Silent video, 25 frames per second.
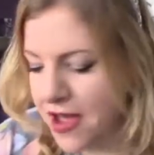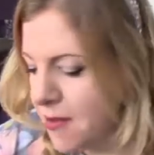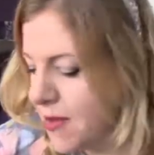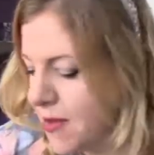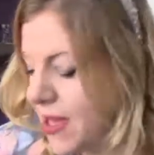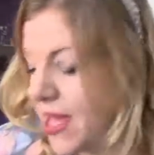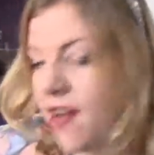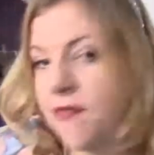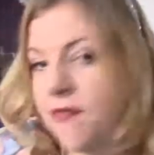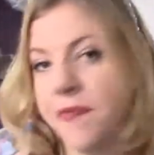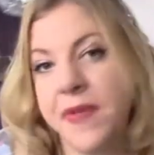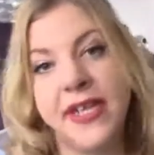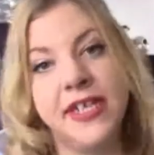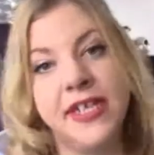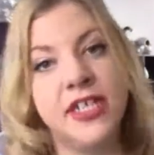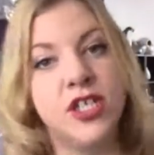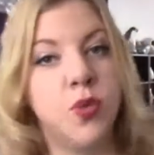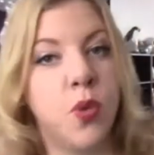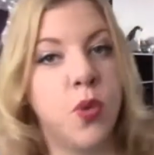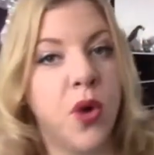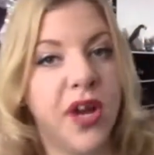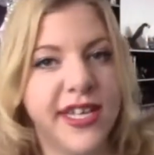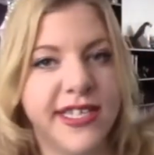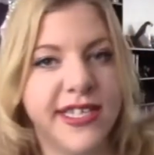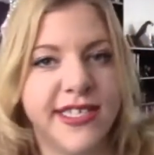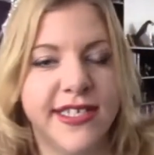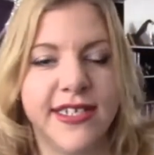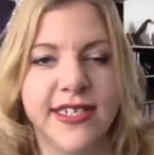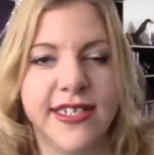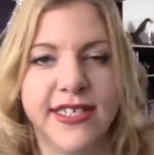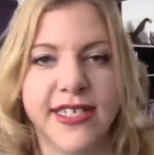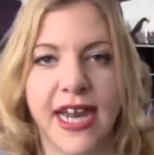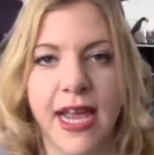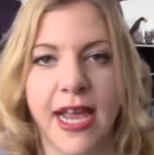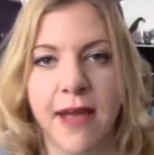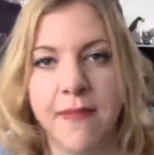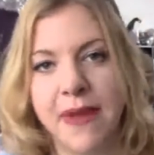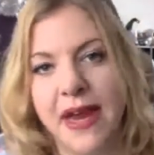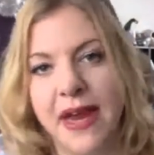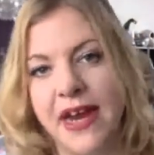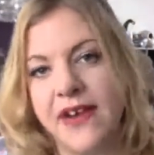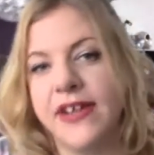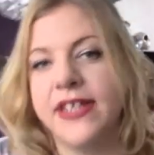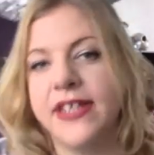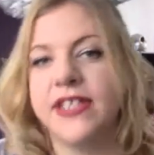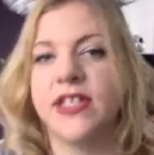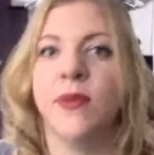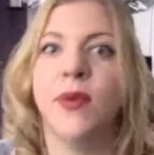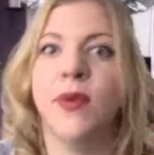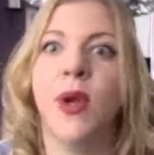But yeah, I've been twice to Disneyland
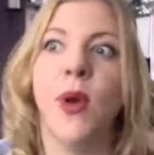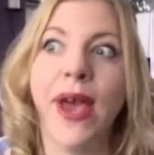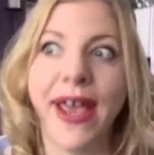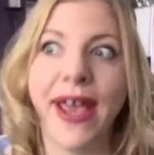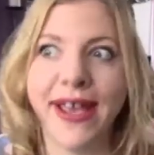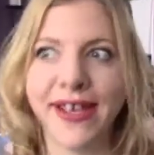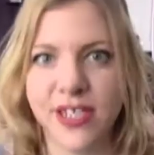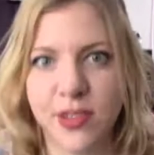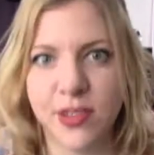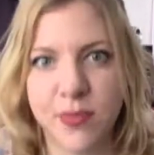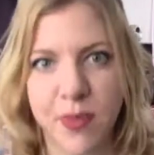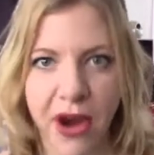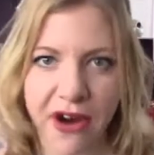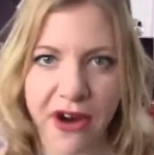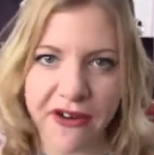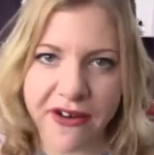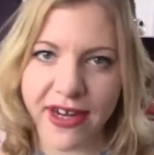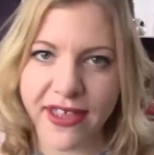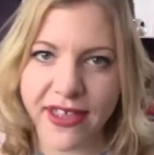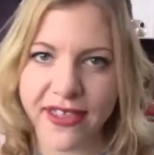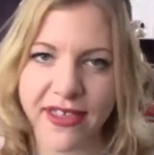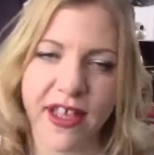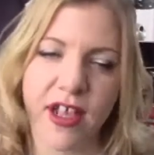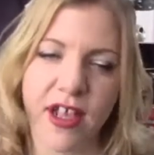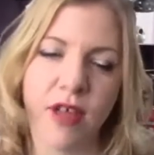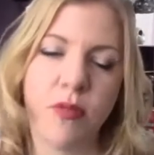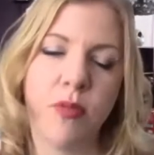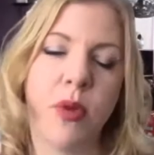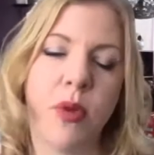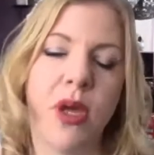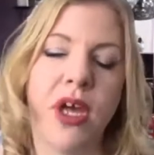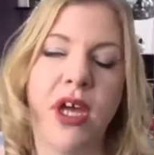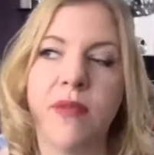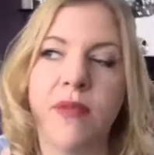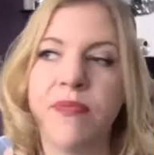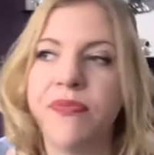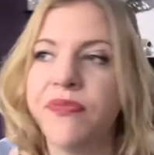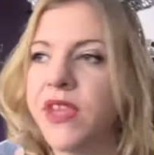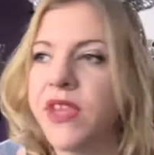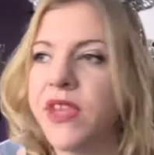Paris, so I'm no expert or anything, but